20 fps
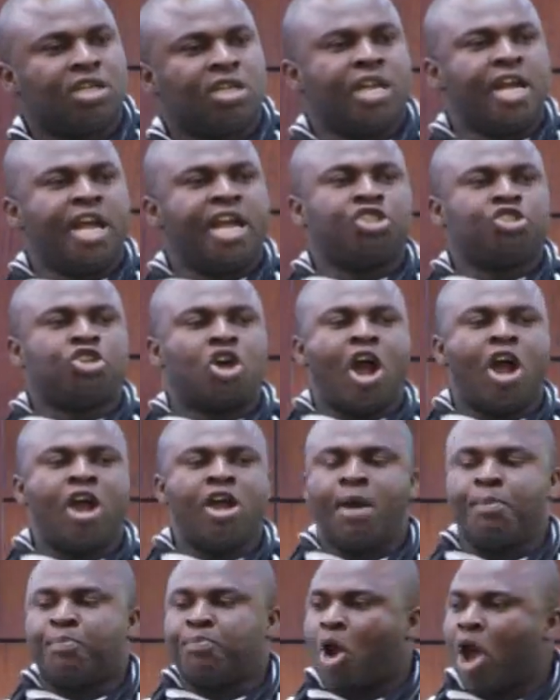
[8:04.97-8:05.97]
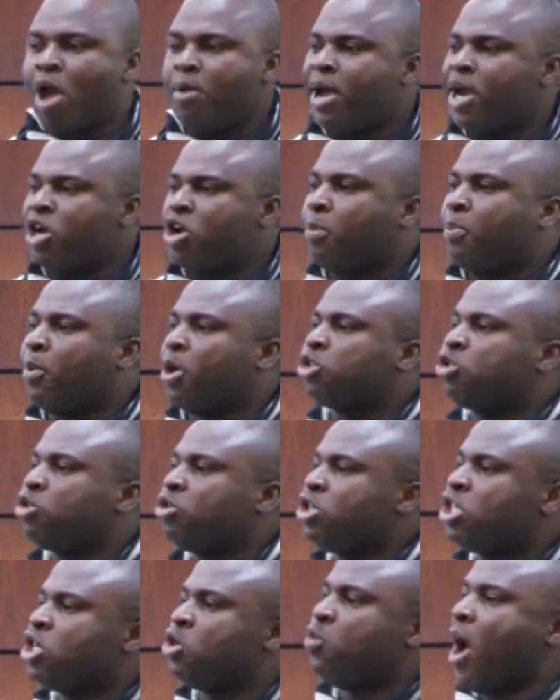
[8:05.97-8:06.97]
the employment
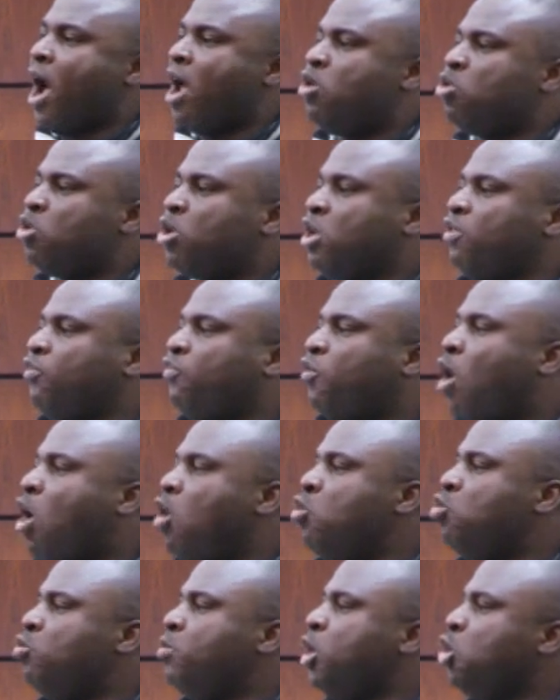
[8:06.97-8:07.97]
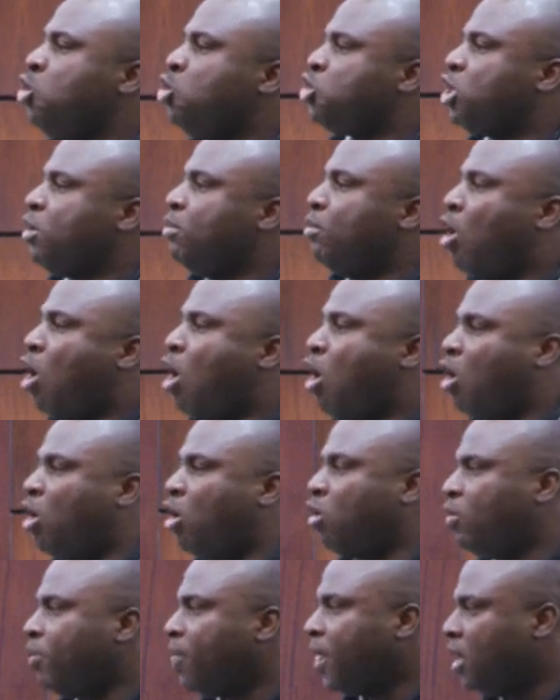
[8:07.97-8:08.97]
opportunity we are looking for will be losing more,